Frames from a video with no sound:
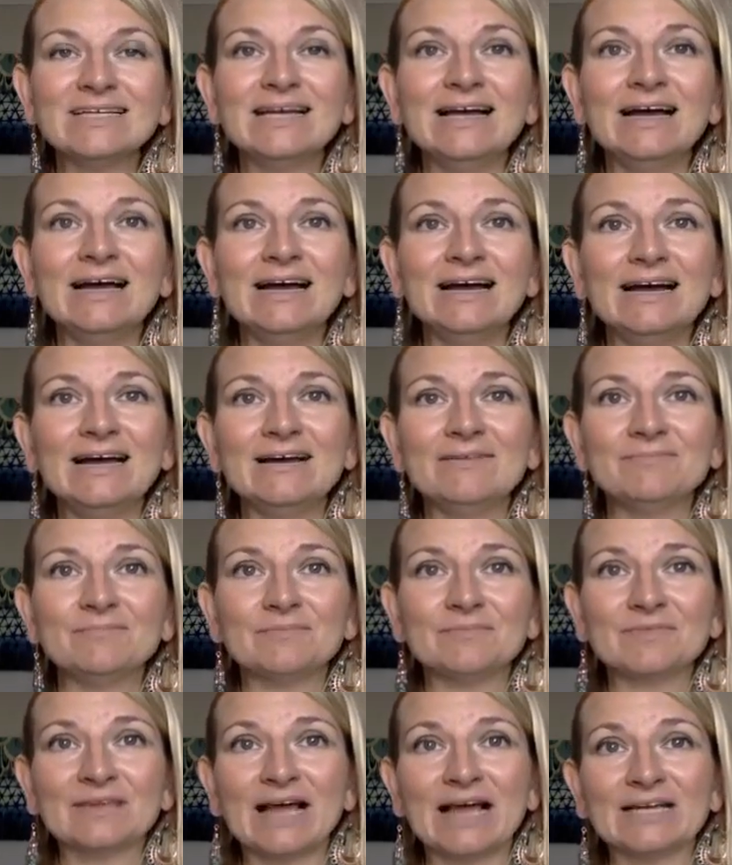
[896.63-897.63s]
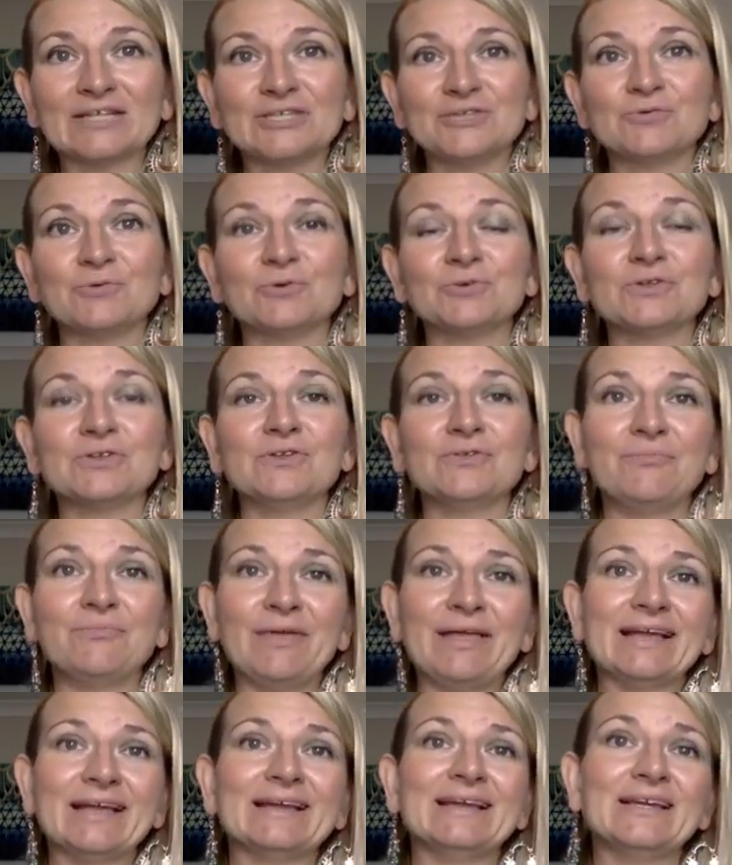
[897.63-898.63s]
I just wanted to
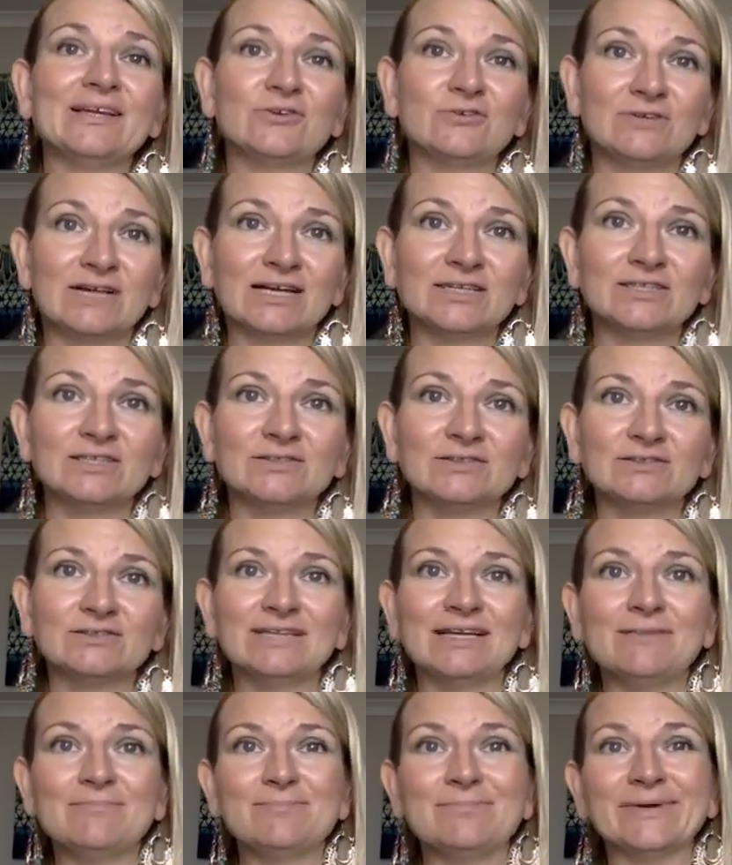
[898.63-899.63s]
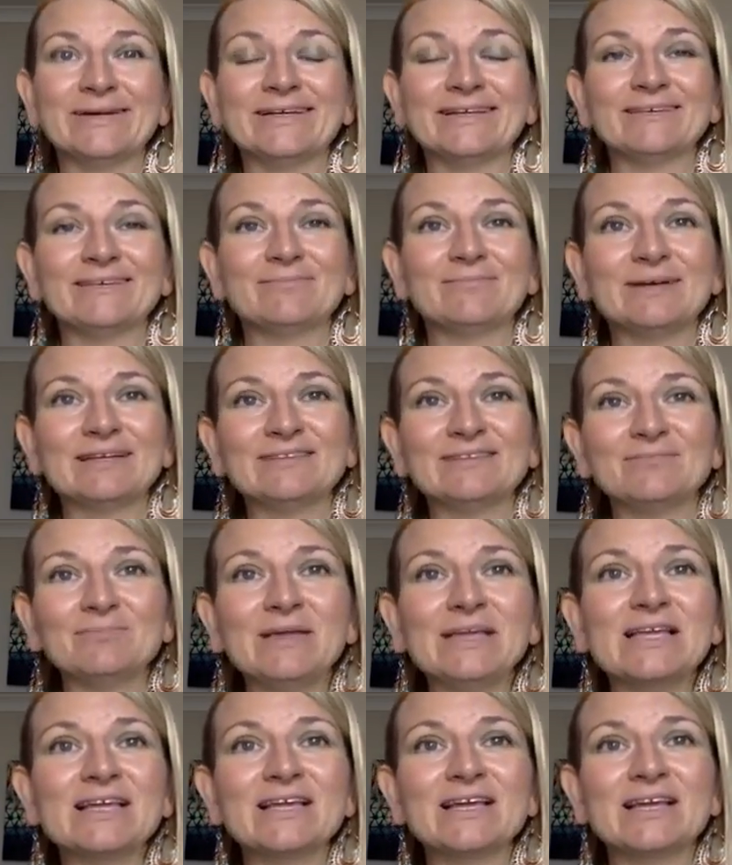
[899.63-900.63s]
make an introduction today by
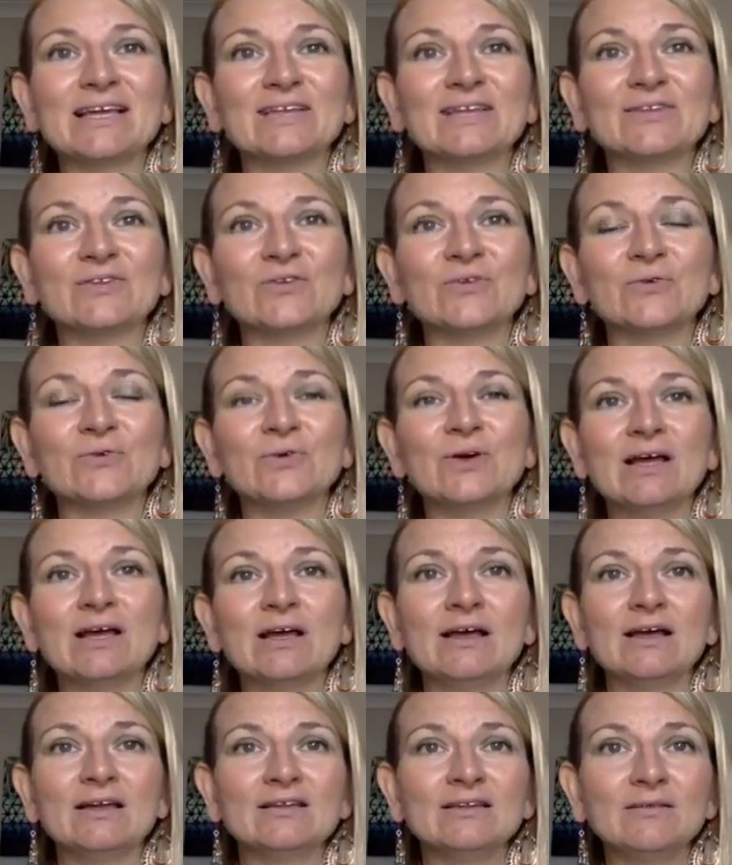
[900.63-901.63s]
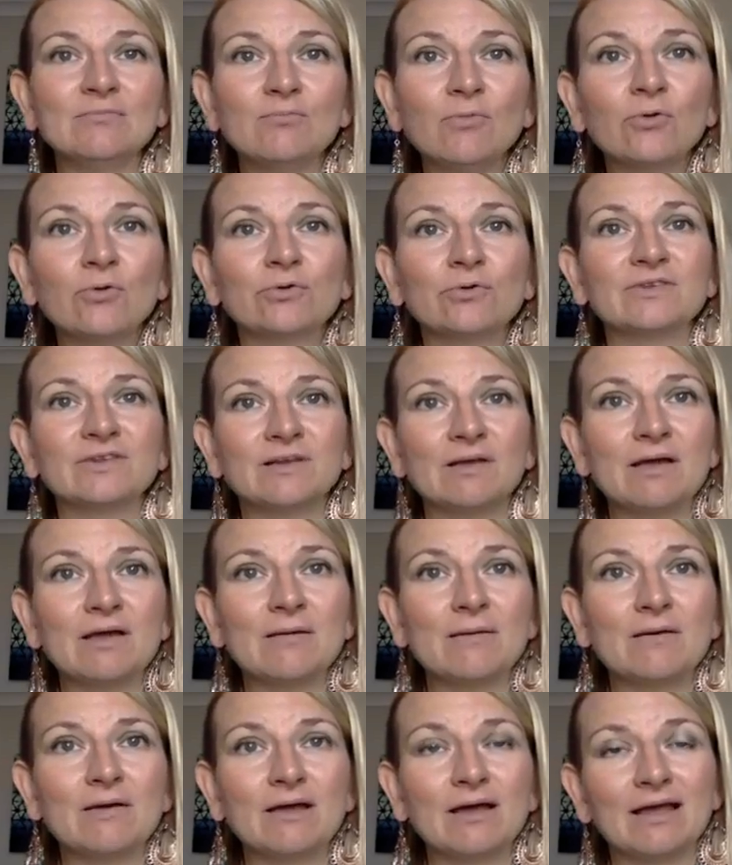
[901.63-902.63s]
speaking into the most
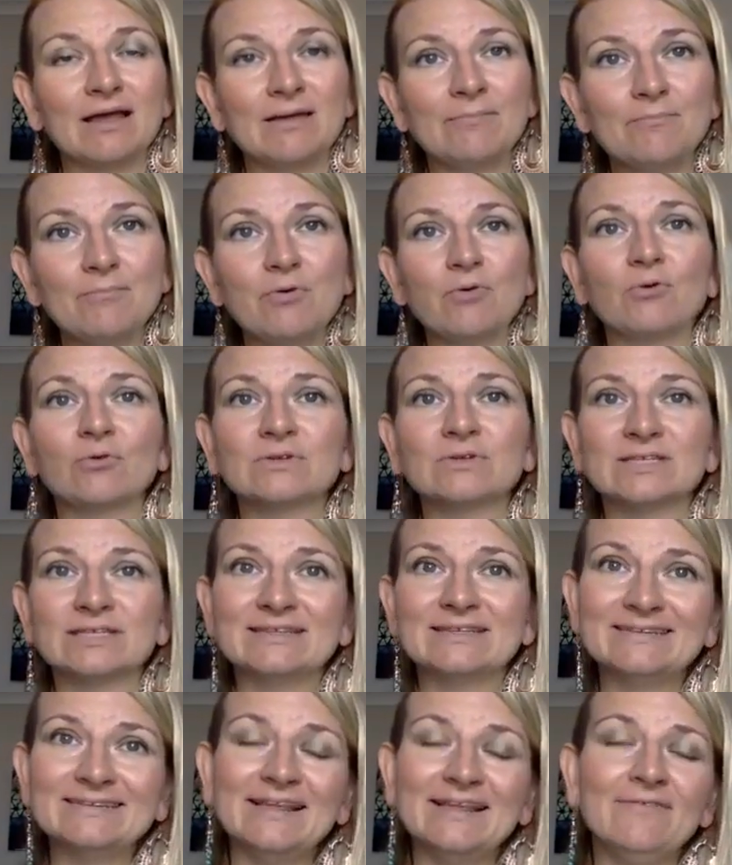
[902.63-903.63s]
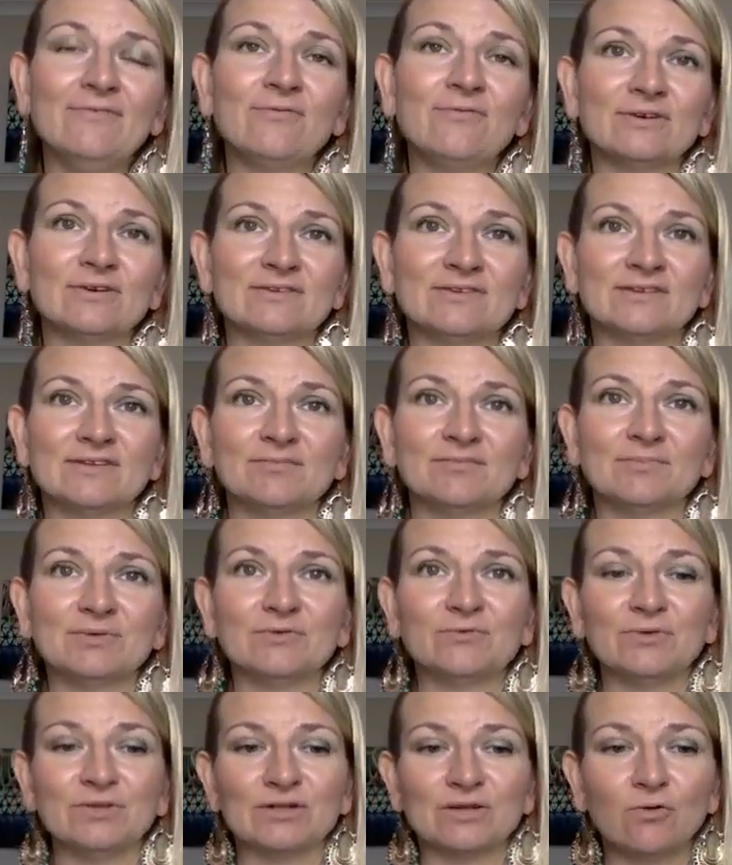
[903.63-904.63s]
important differences
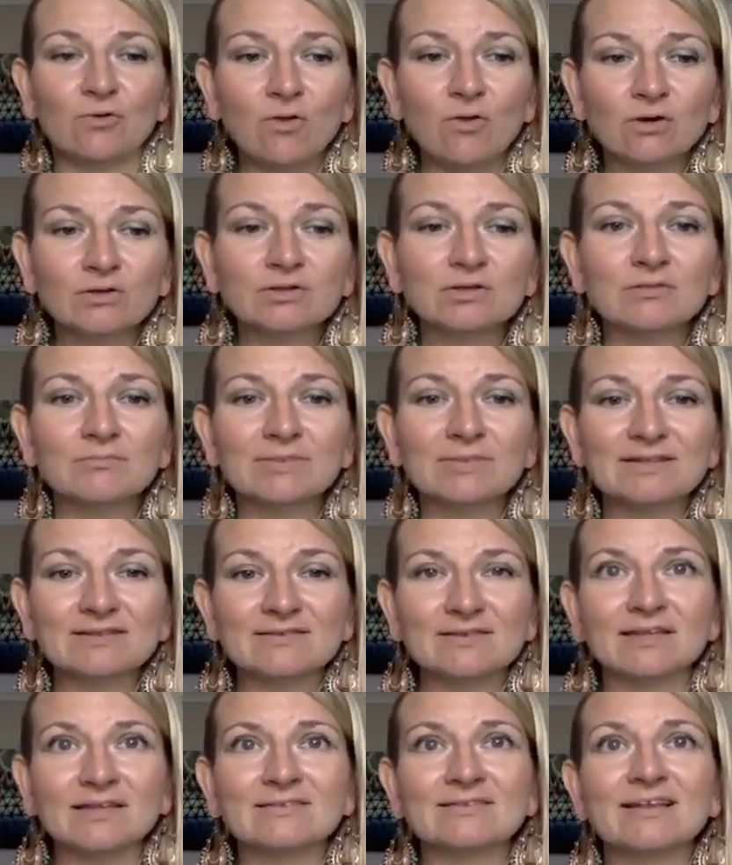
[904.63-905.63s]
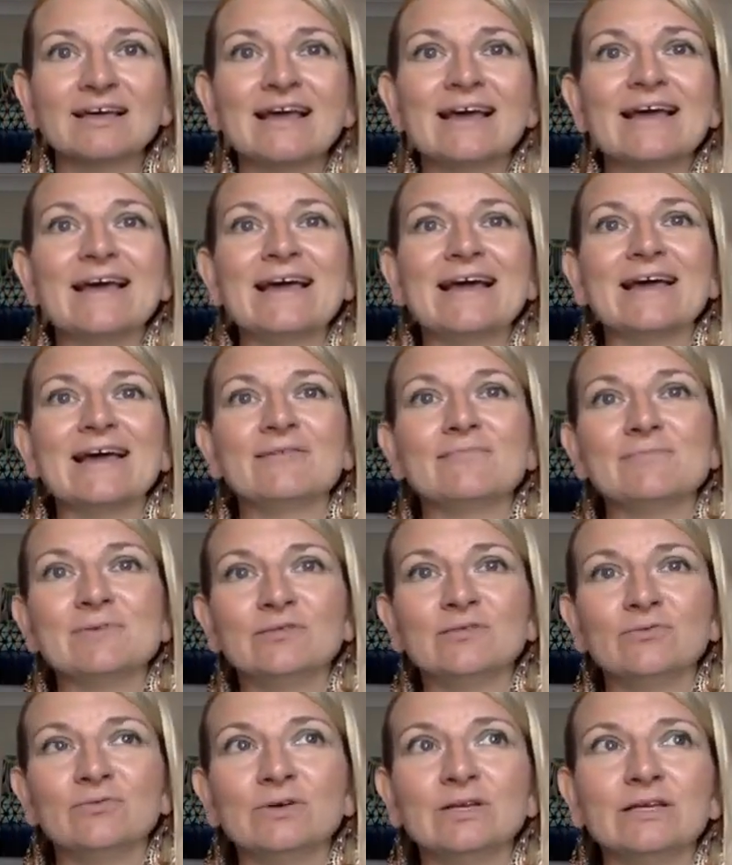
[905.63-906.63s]
between the quantum business and
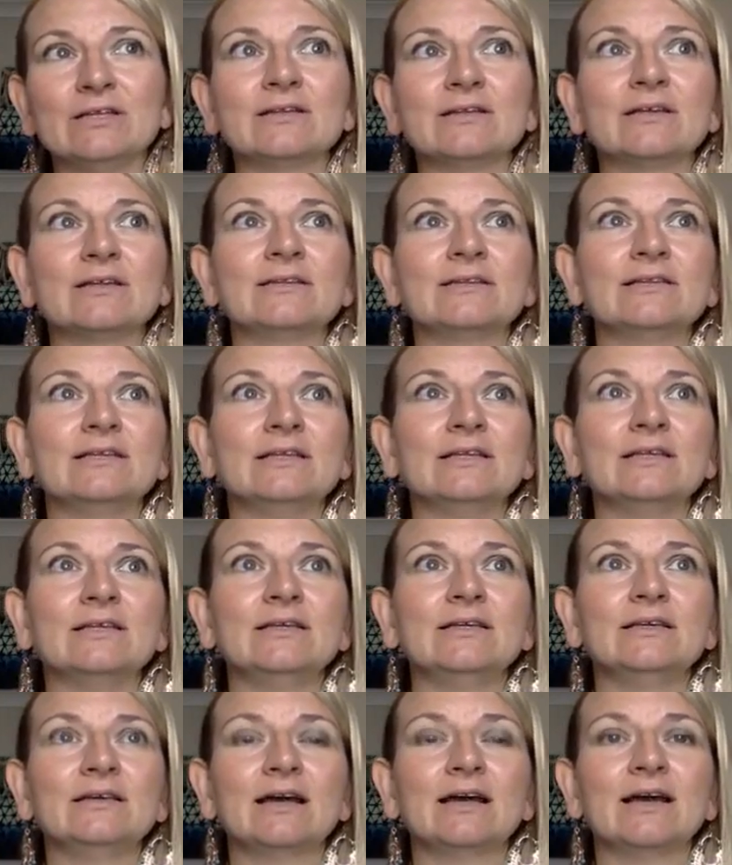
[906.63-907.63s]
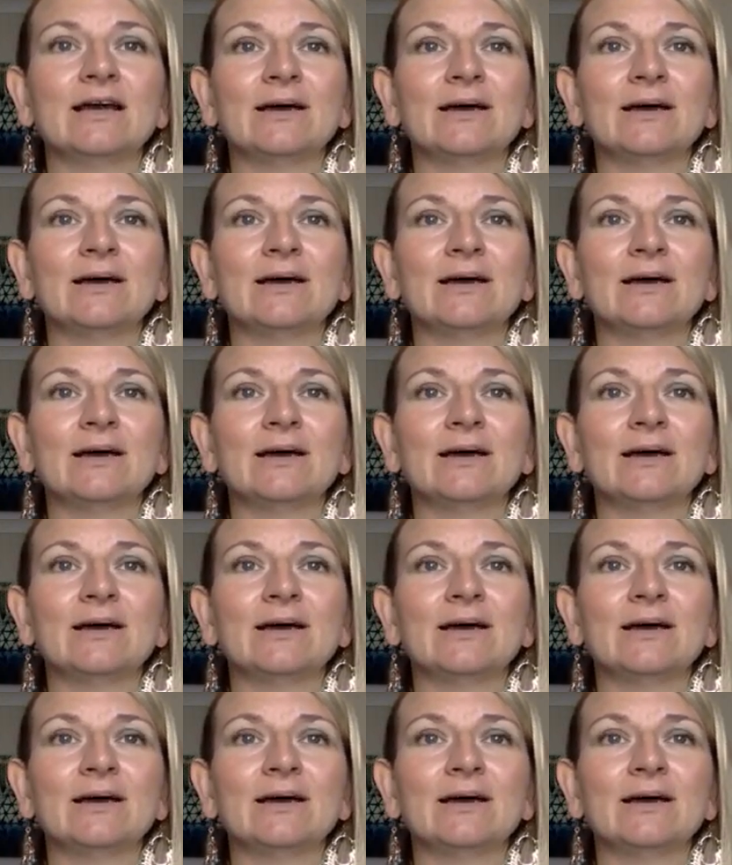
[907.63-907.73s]
between the